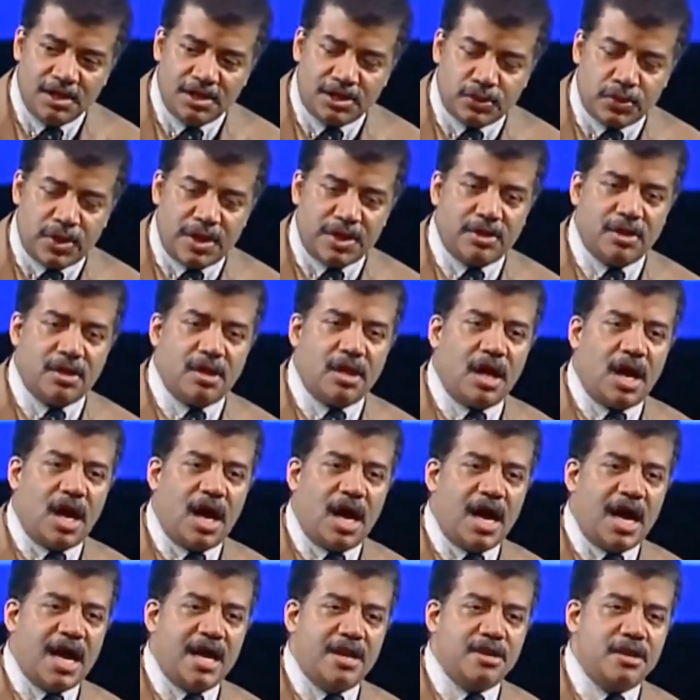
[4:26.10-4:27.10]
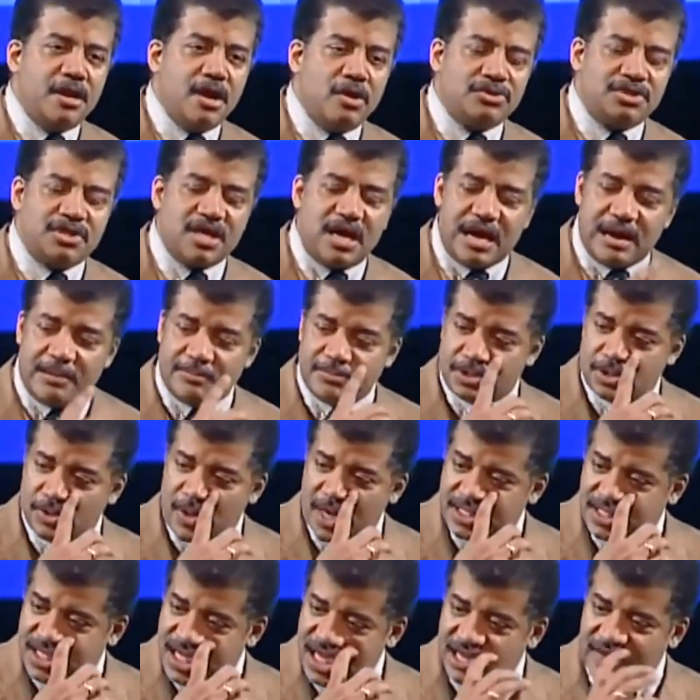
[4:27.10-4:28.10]
So at, uh, at no time
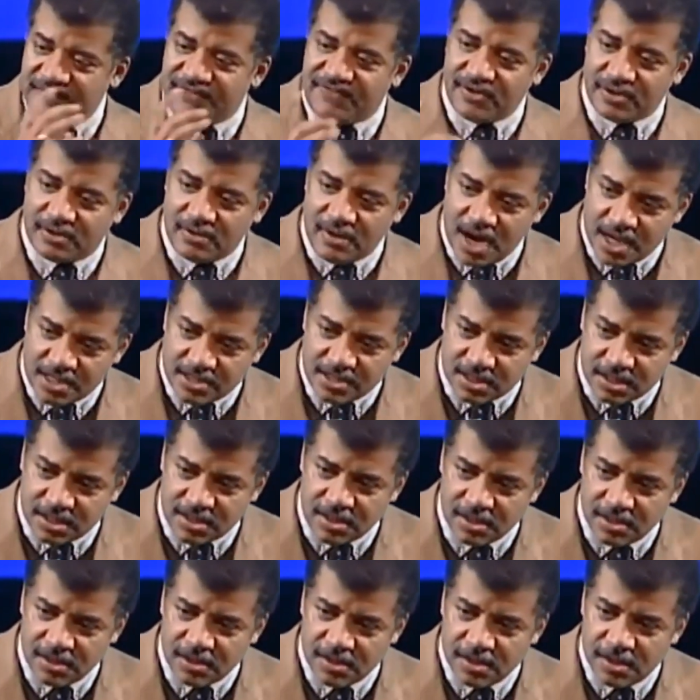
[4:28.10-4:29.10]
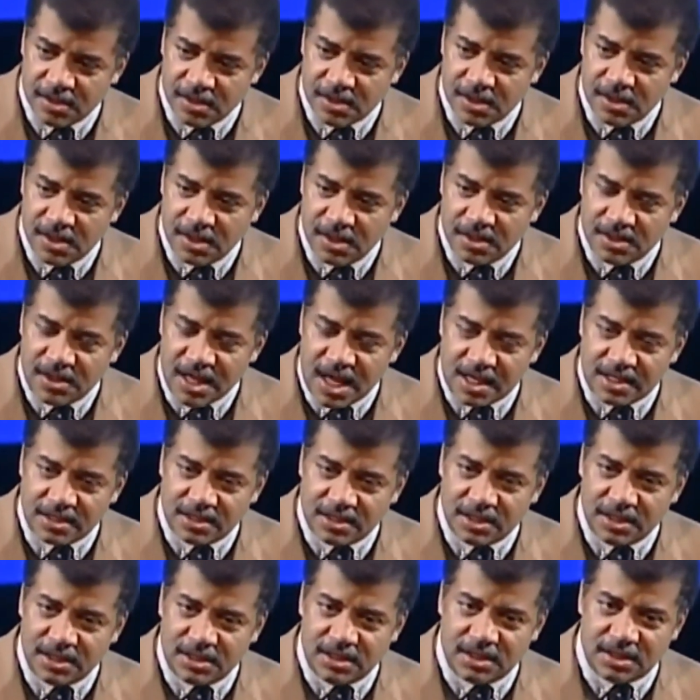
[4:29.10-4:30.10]
do I take it for granted
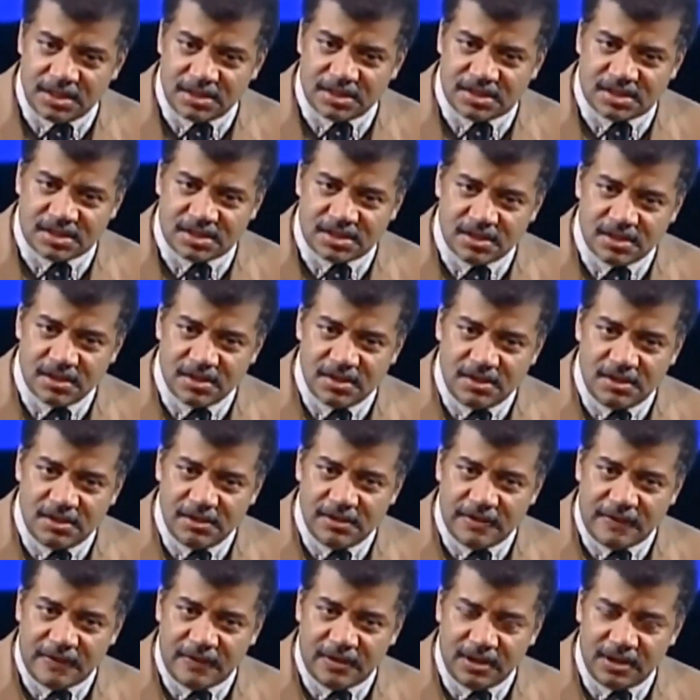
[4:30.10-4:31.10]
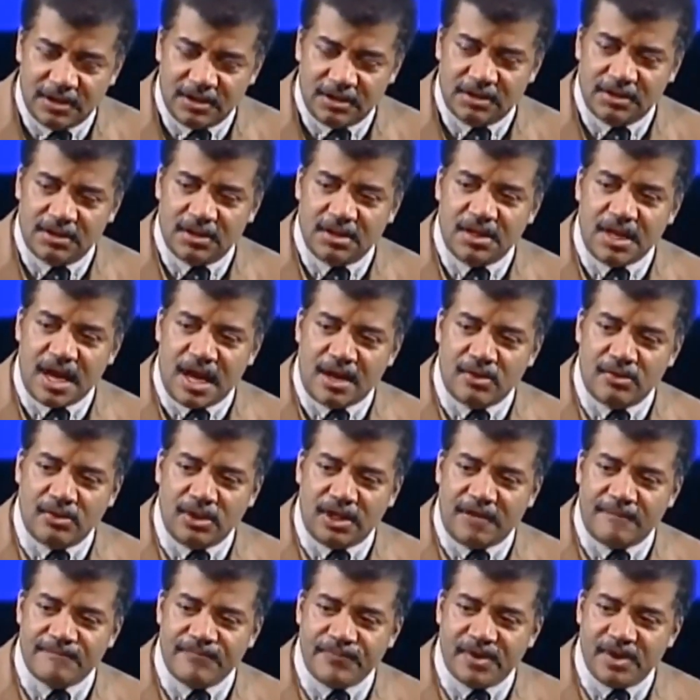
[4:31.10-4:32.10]
that it is not
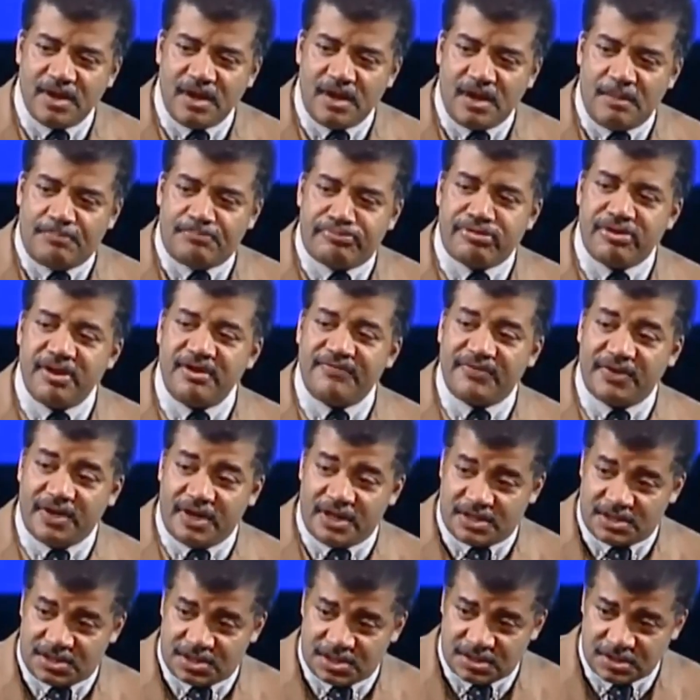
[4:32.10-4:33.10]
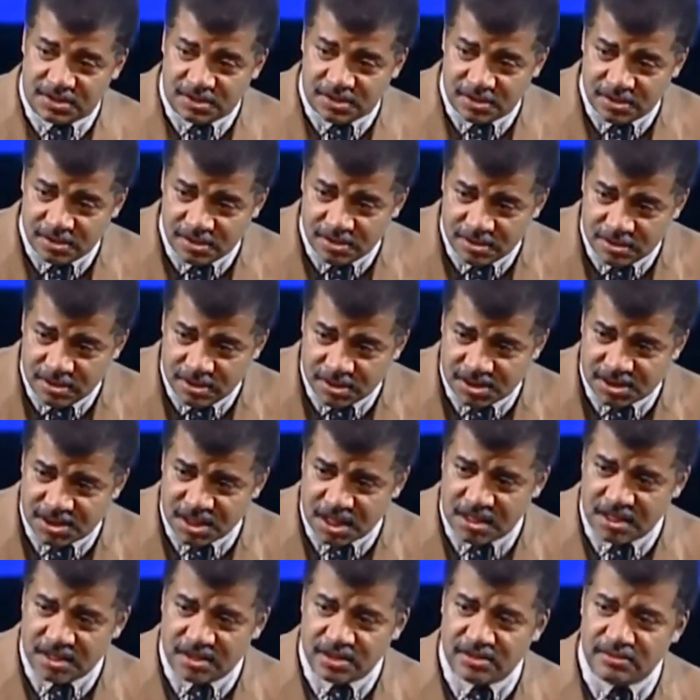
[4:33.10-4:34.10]
only a privilege to
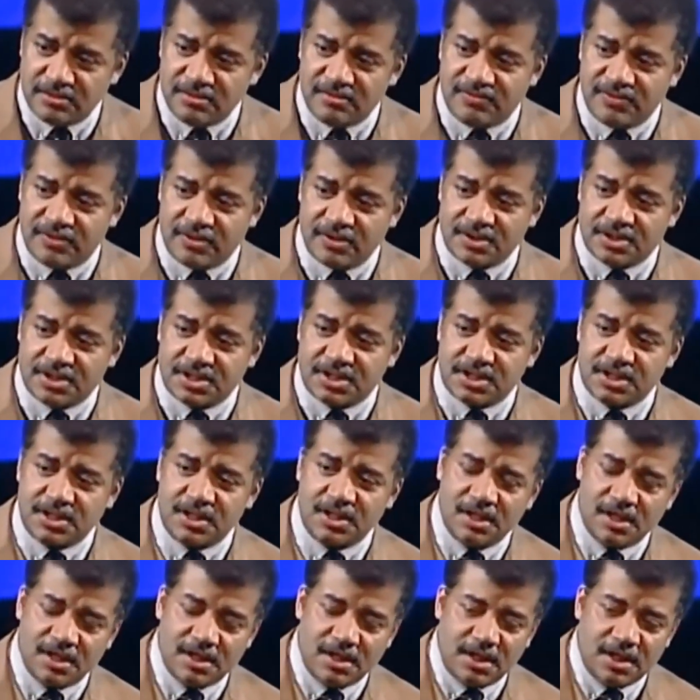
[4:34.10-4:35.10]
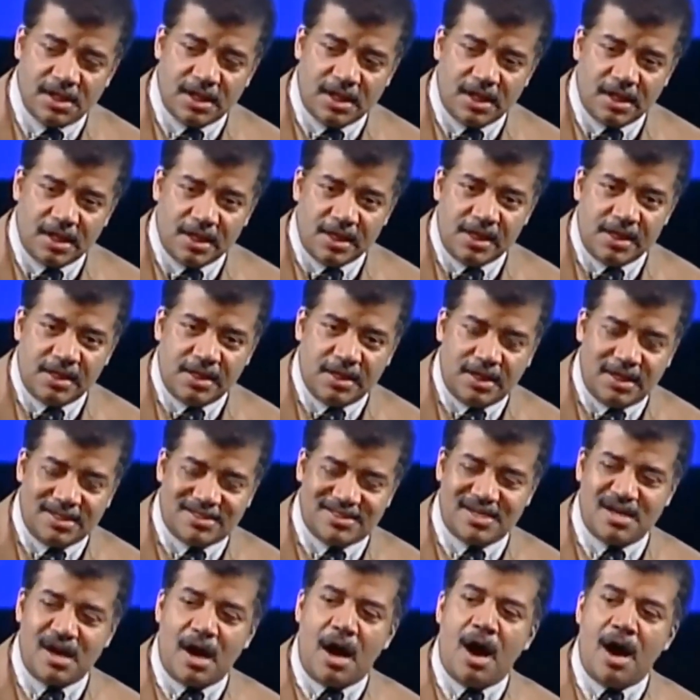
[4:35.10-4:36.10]
study the universe,
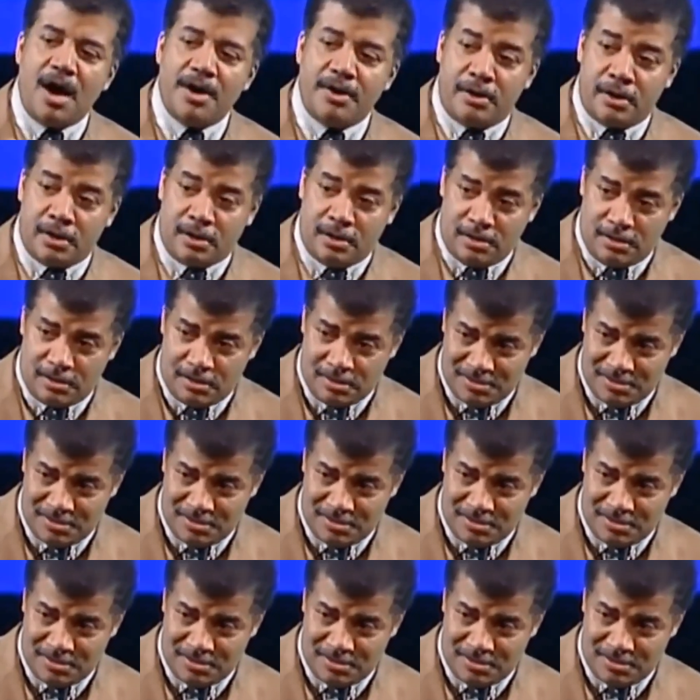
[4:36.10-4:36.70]
it's an honor